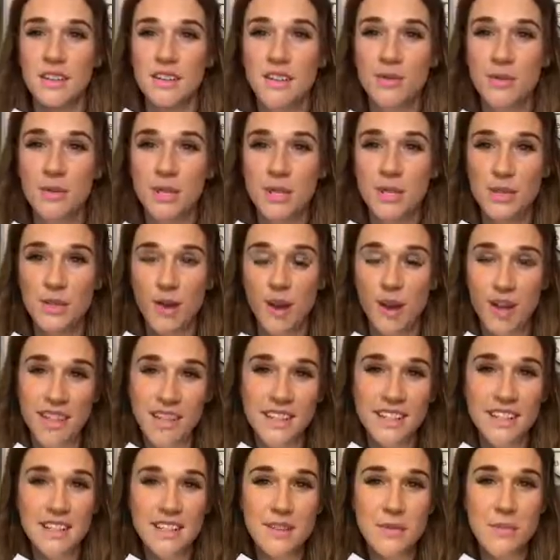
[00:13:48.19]
we do all
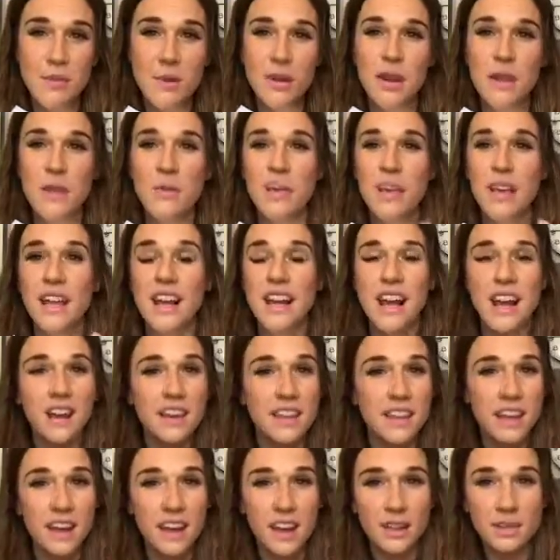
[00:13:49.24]
this in the morning, we get out
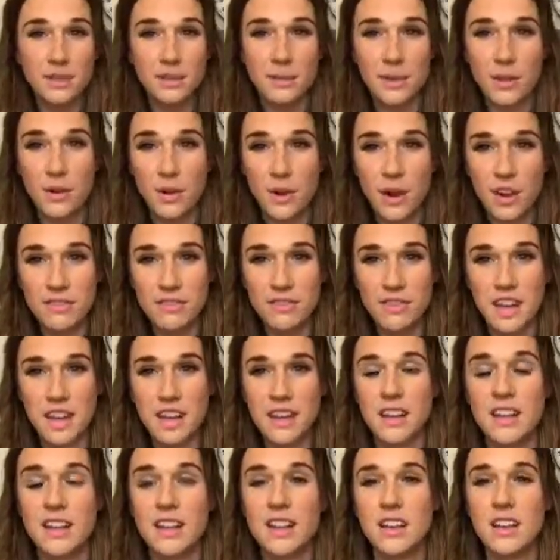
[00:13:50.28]
of the house, we go have fun.
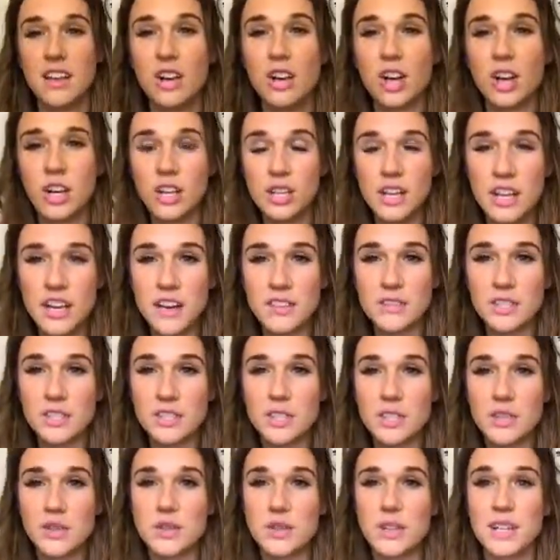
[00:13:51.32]
Early
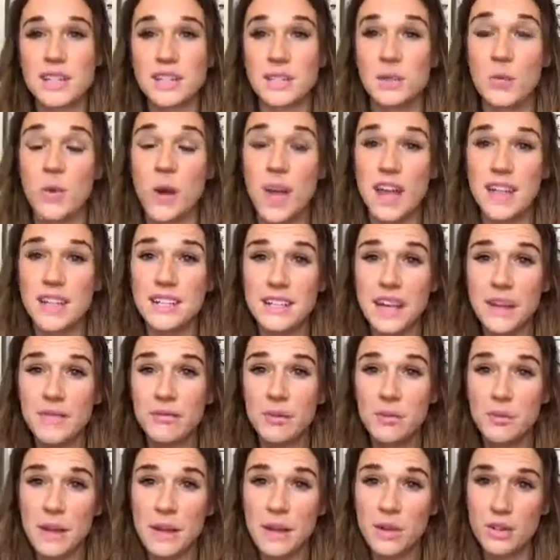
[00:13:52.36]
afternoon is quiet time
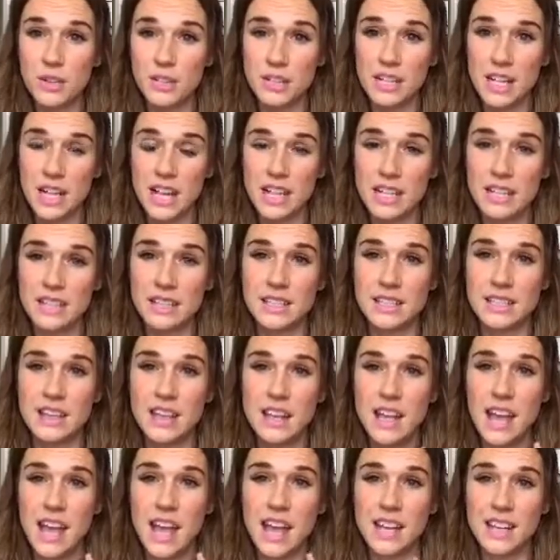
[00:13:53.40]
for my older kids,
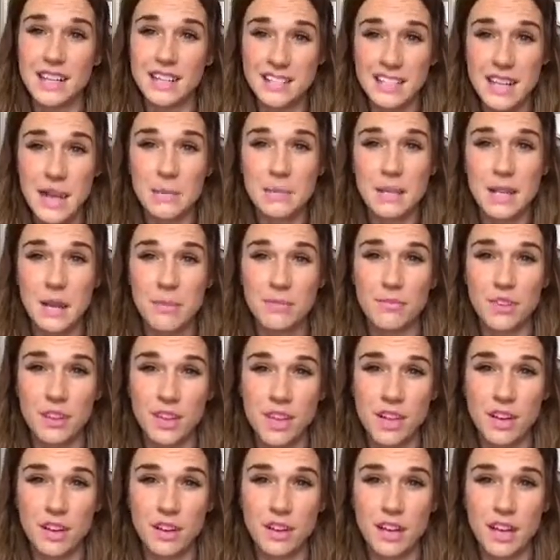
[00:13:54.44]
and it's nap time for the
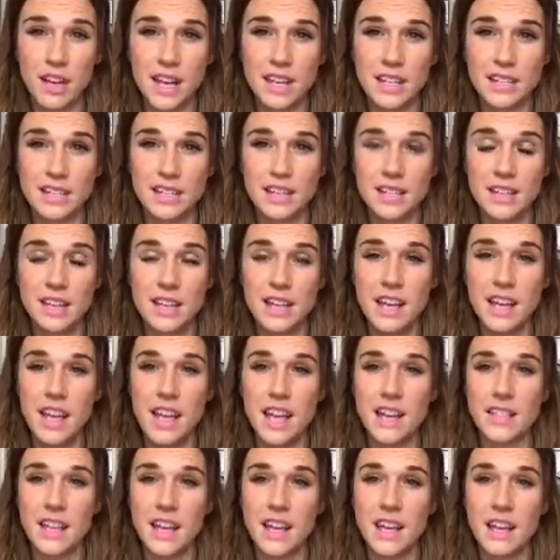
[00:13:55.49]
younger kids.
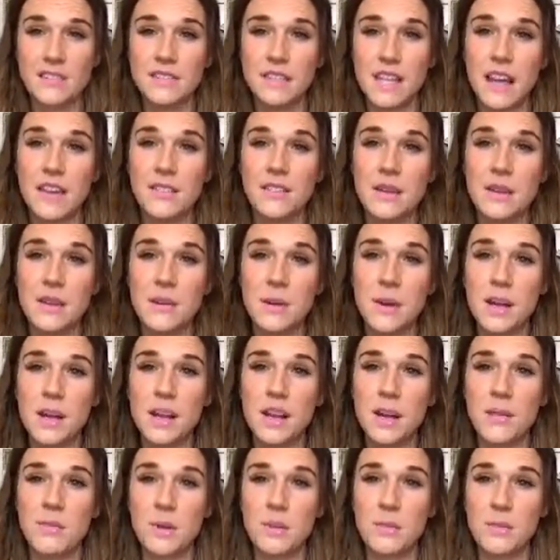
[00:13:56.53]
And that gives everyone
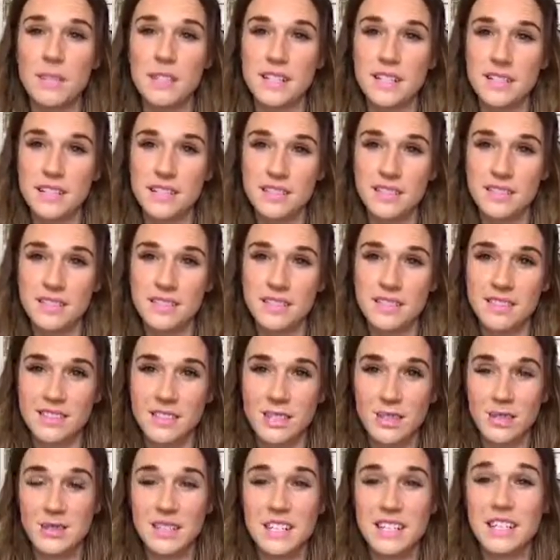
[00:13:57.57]
a moment
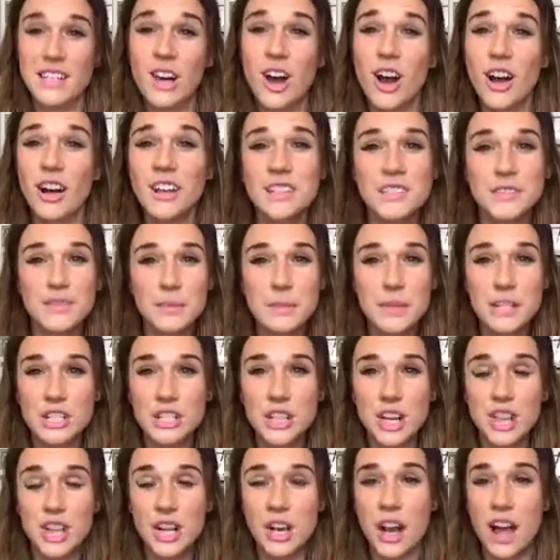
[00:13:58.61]
to detox from each
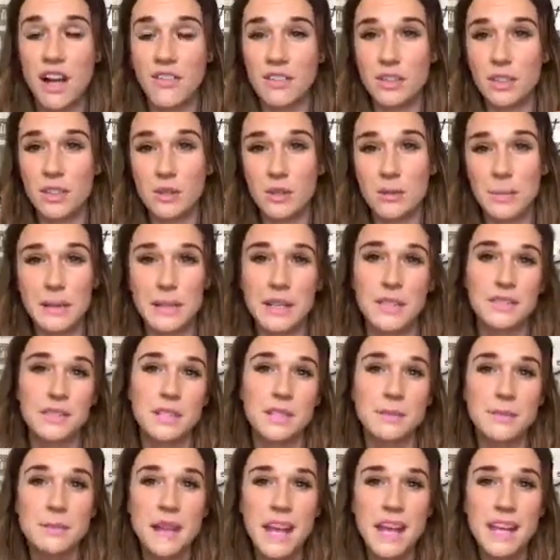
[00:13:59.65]
other, have a little bit of
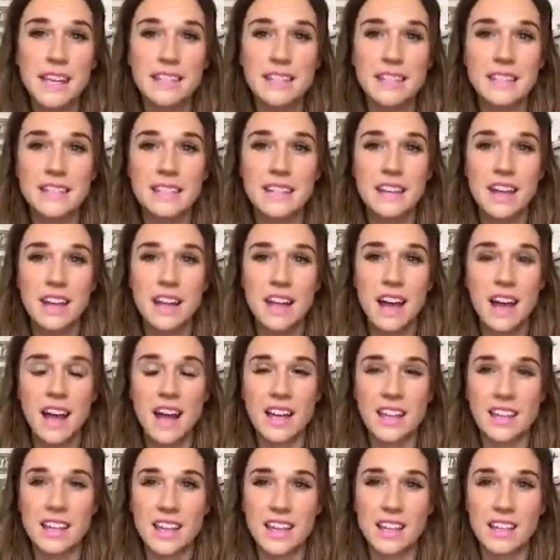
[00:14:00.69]
space. I
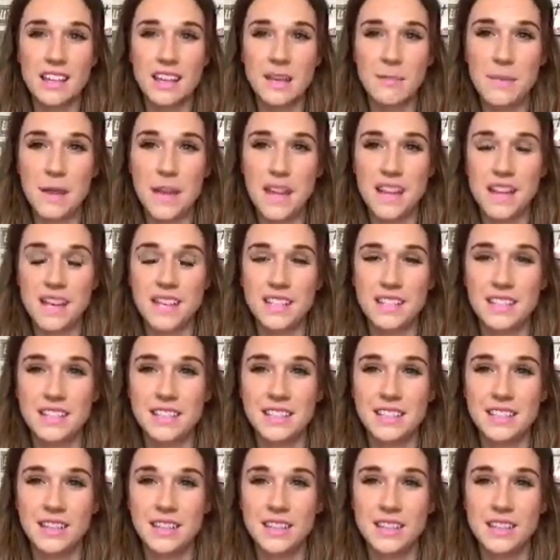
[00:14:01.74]
think that my kids
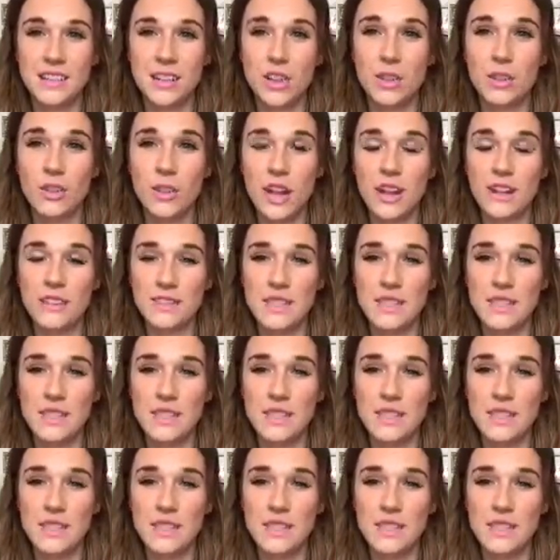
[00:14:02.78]
a lot of